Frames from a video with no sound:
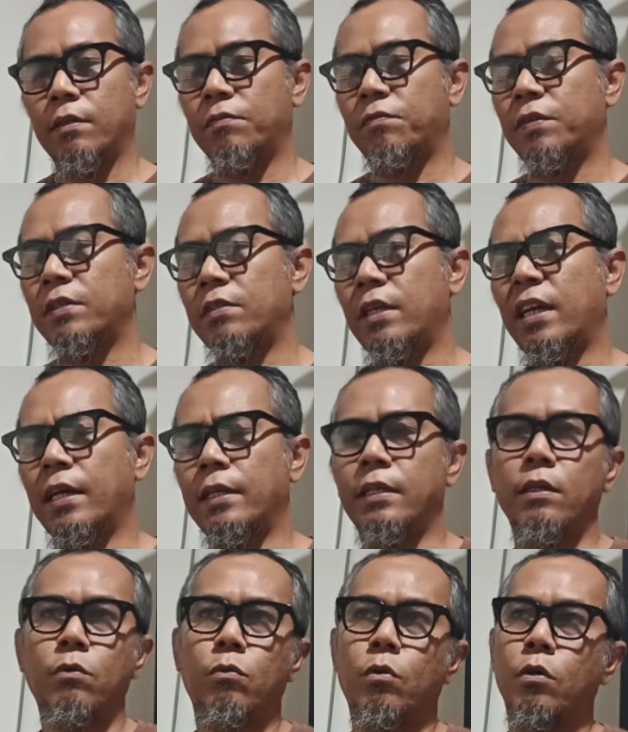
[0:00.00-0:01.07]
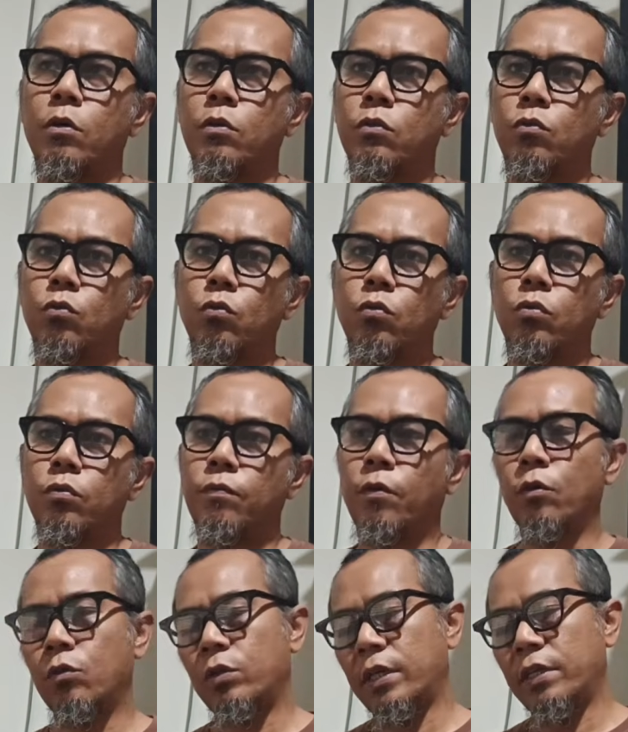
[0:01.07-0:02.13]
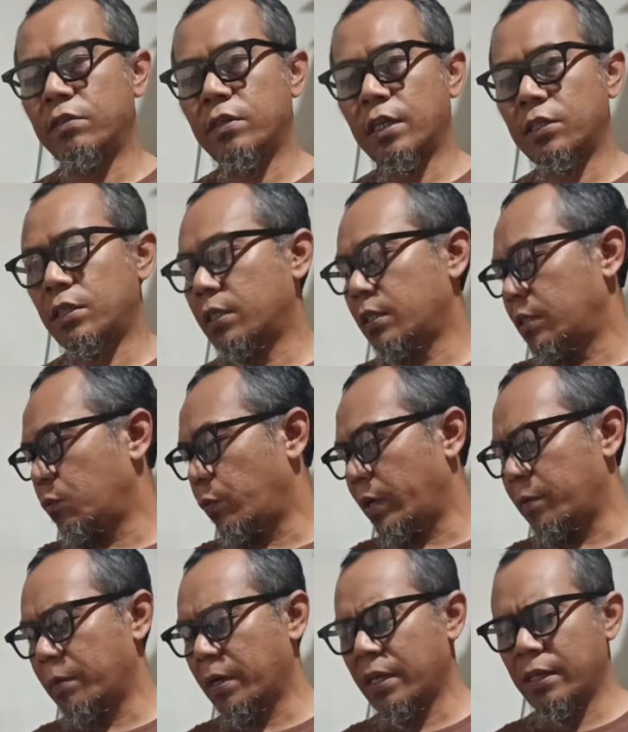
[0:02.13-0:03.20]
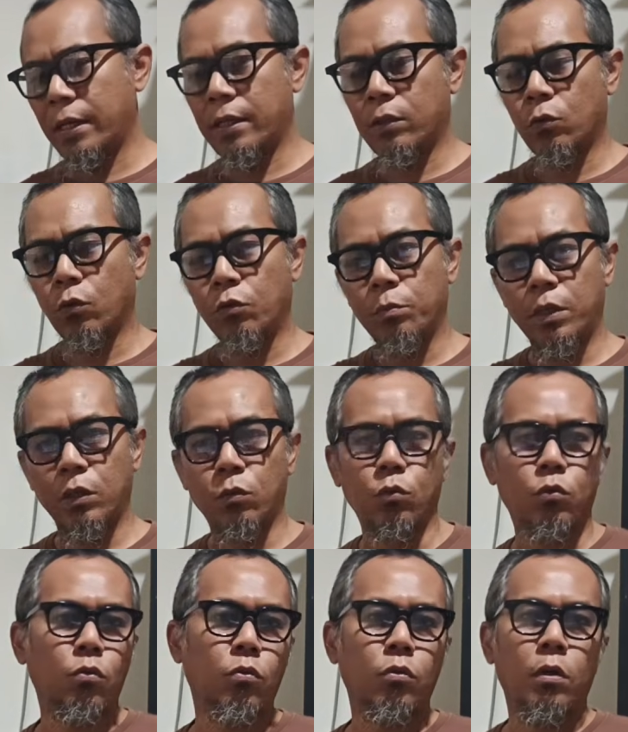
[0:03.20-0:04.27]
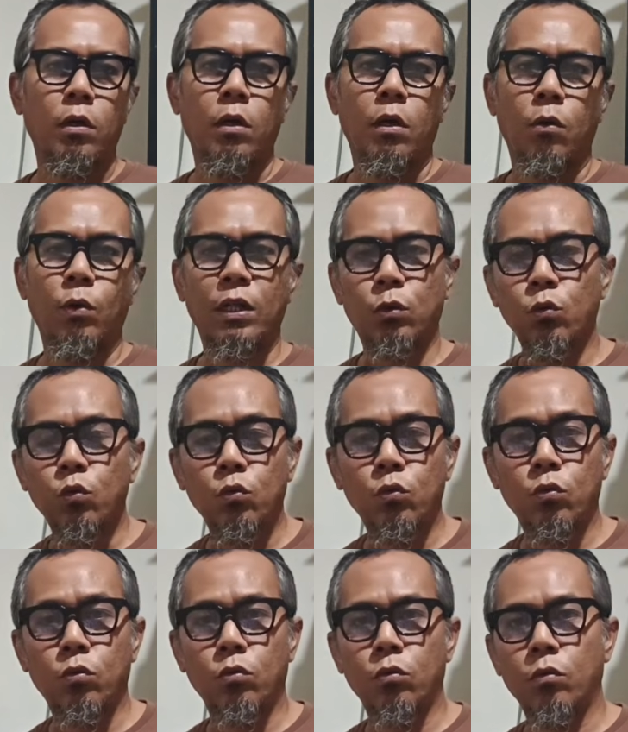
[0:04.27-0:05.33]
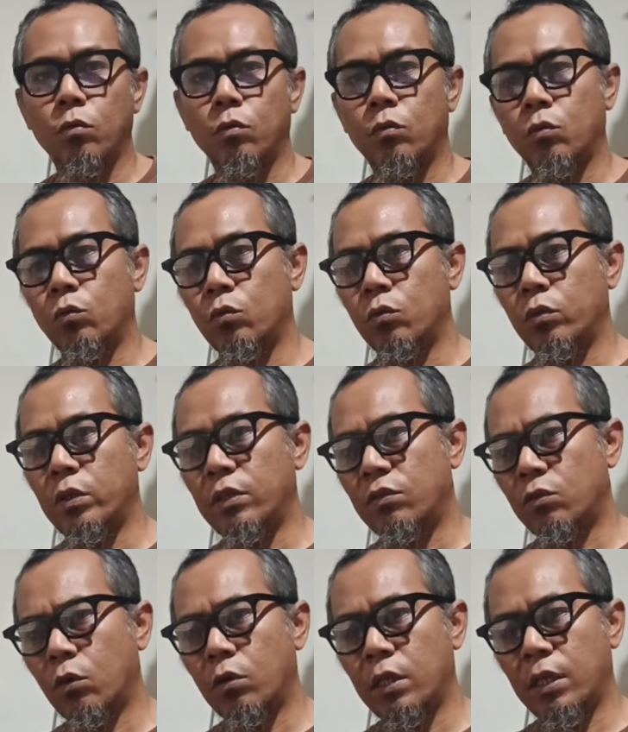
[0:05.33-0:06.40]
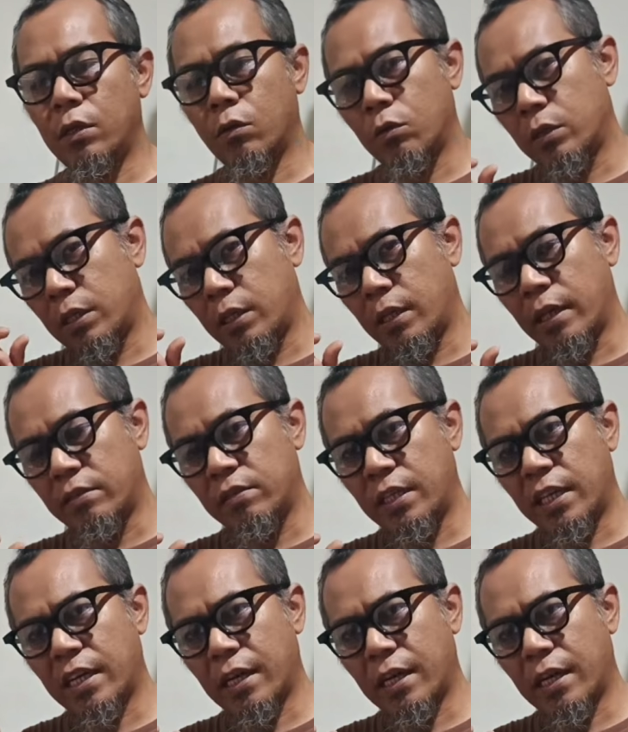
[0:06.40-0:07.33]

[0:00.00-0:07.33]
The first thing I did was to follow the instruction whereby they told me what to do to install it on the SD